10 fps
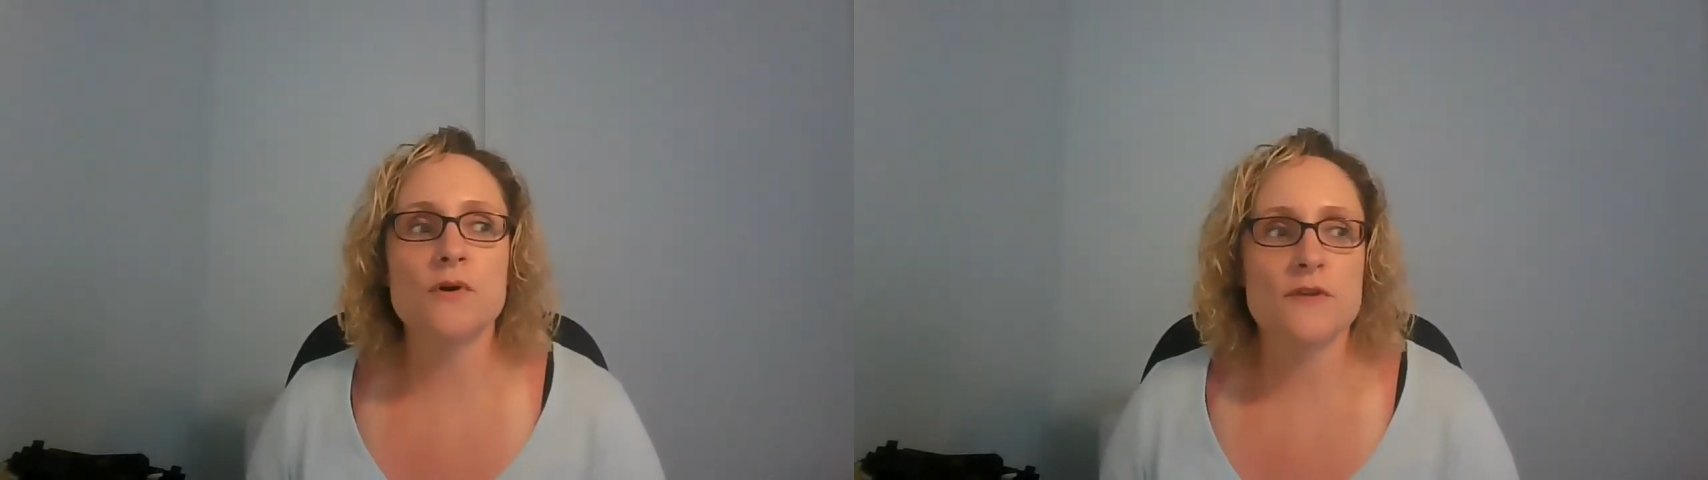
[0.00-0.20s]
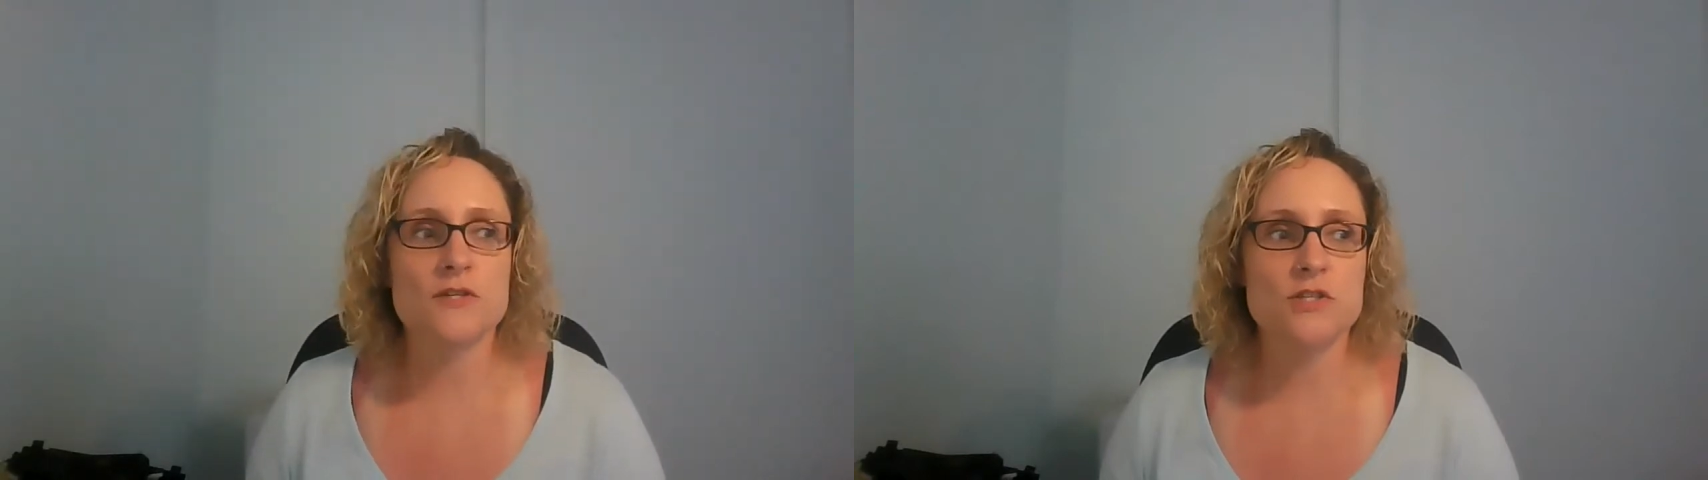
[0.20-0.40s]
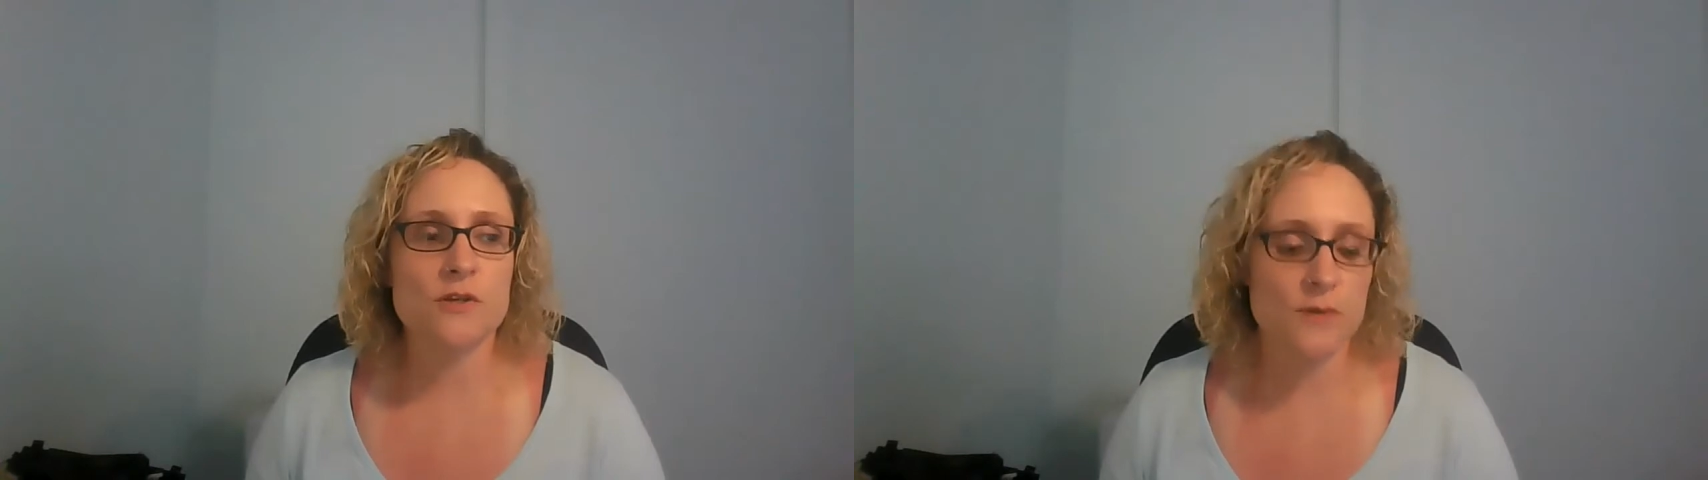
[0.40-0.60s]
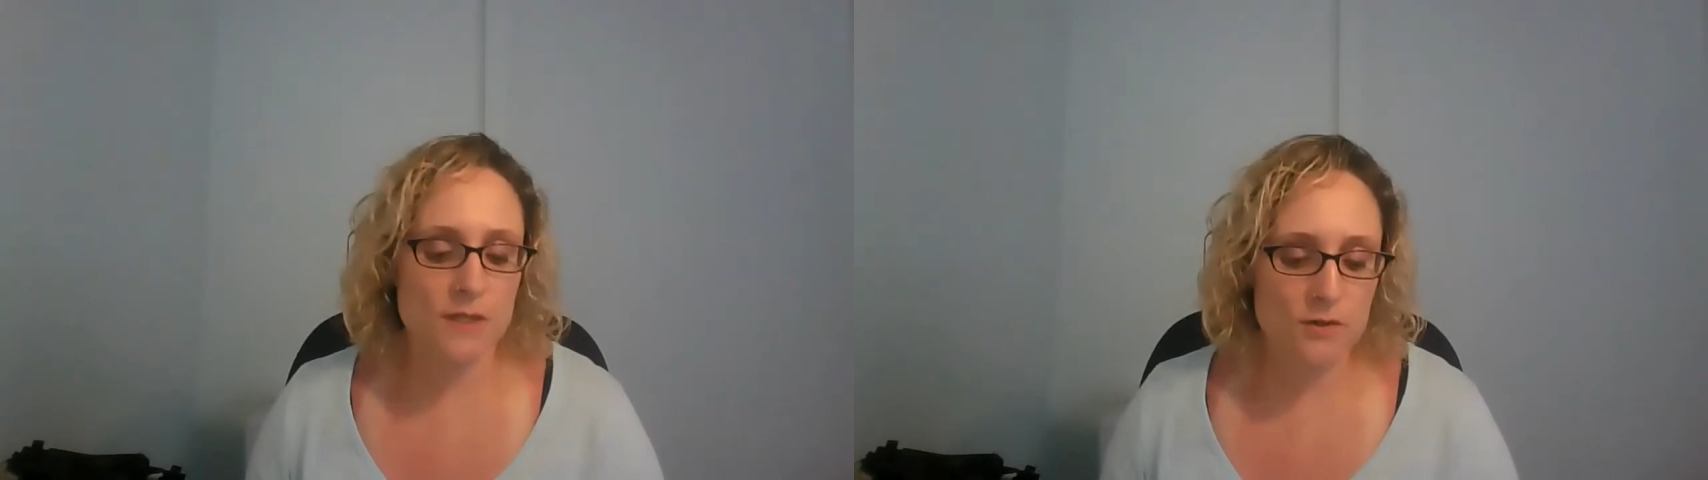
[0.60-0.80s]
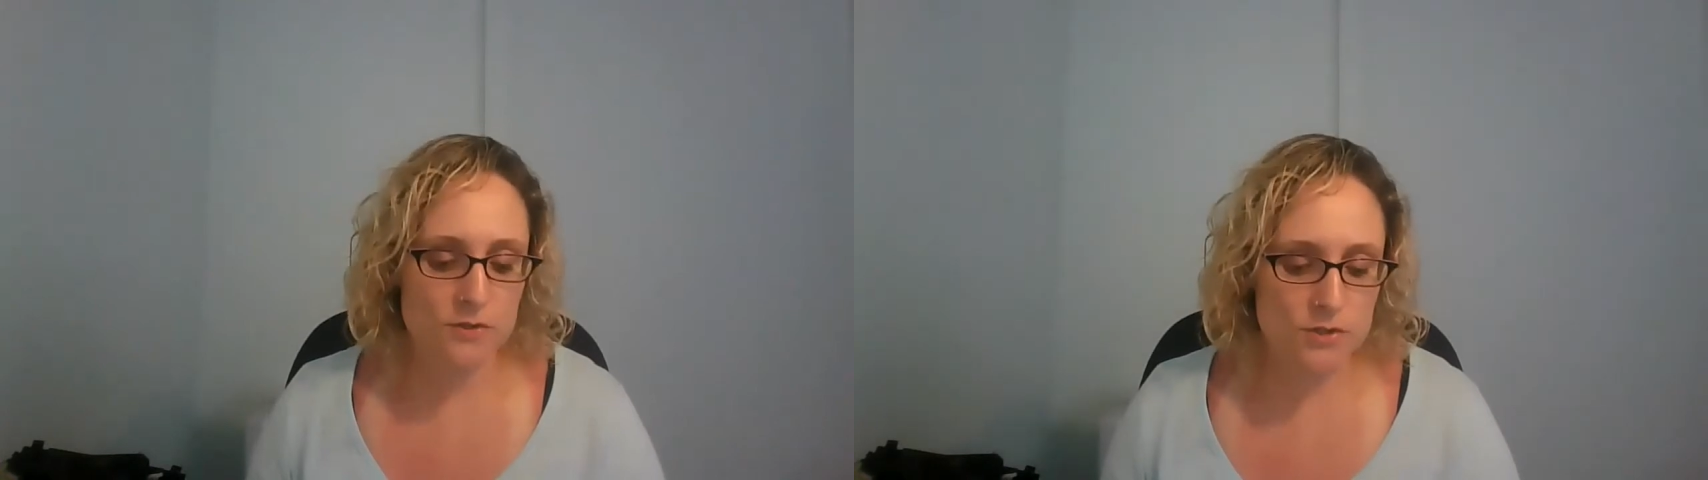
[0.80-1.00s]
eventually, we
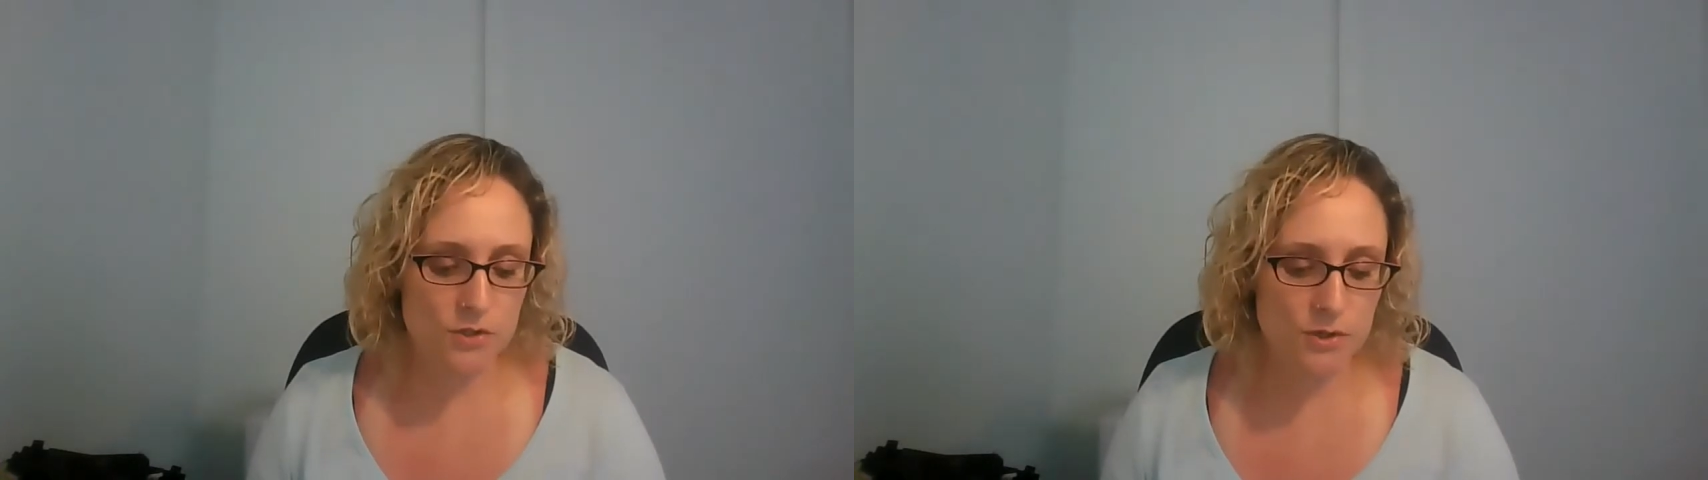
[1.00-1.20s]
learned,